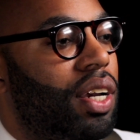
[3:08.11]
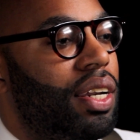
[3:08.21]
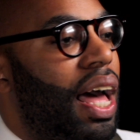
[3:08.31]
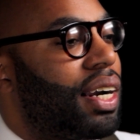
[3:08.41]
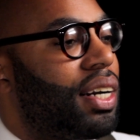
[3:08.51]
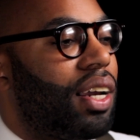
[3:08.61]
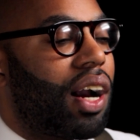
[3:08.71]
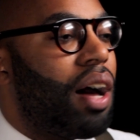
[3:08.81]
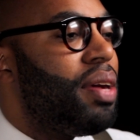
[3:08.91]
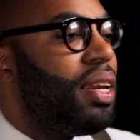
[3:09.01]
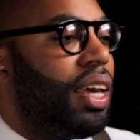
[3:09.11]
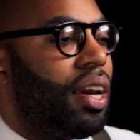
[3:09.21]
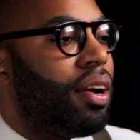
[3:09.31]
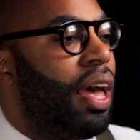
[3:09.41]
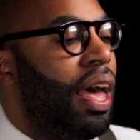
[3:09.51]
You're not gonna come in
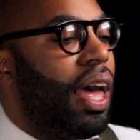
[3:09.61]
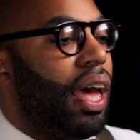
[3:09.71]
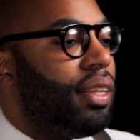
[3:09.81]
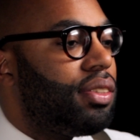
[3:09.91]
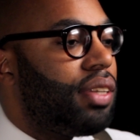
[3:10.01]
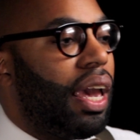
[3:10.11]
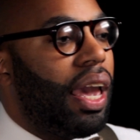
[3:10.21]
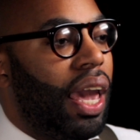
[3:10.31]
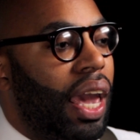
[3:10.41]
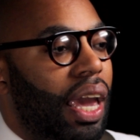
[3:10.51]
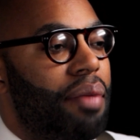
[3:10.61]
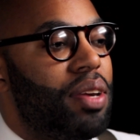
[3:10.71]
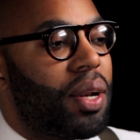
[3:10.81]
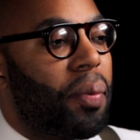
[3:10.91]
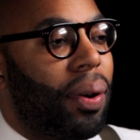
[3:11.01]
here and say, hey, I'm
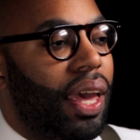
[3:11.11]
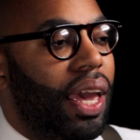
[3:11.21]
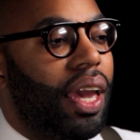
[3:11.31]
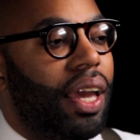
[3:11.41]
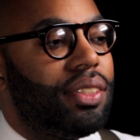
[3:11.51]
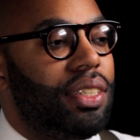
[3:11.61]
here to play, it's